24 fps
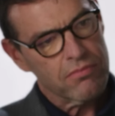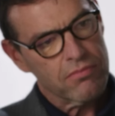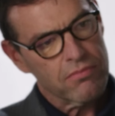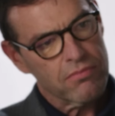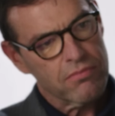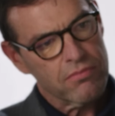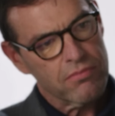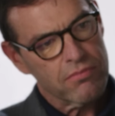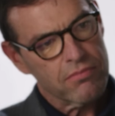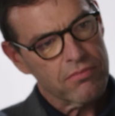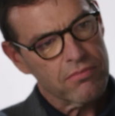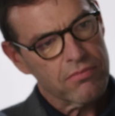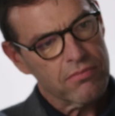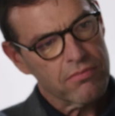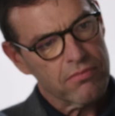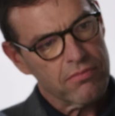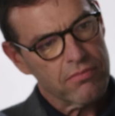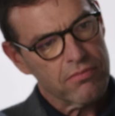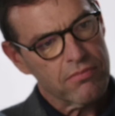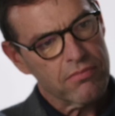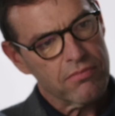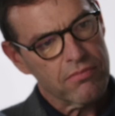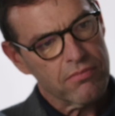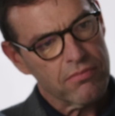
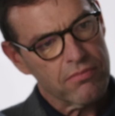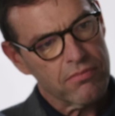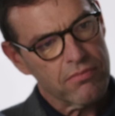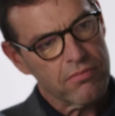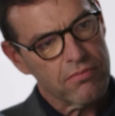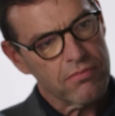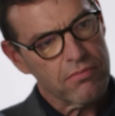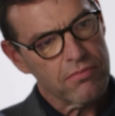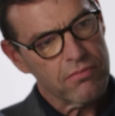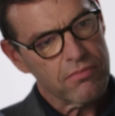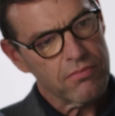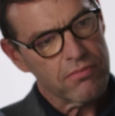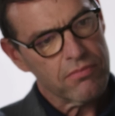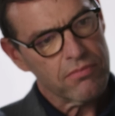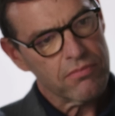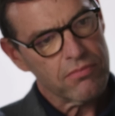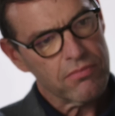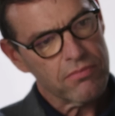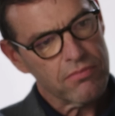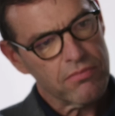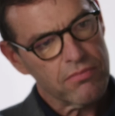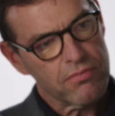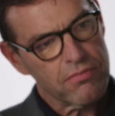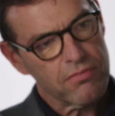
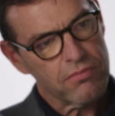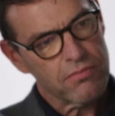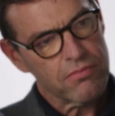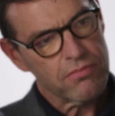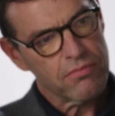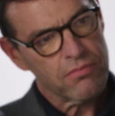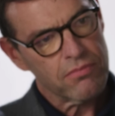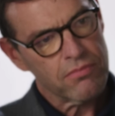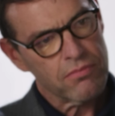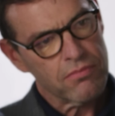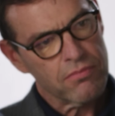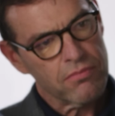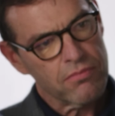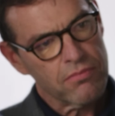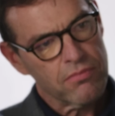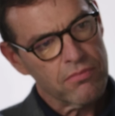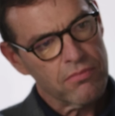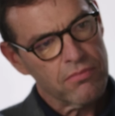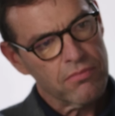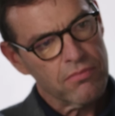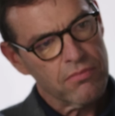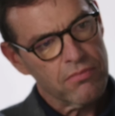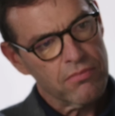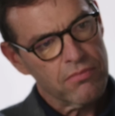
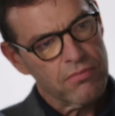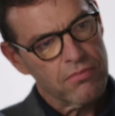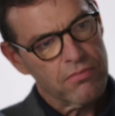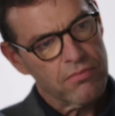(not speaking)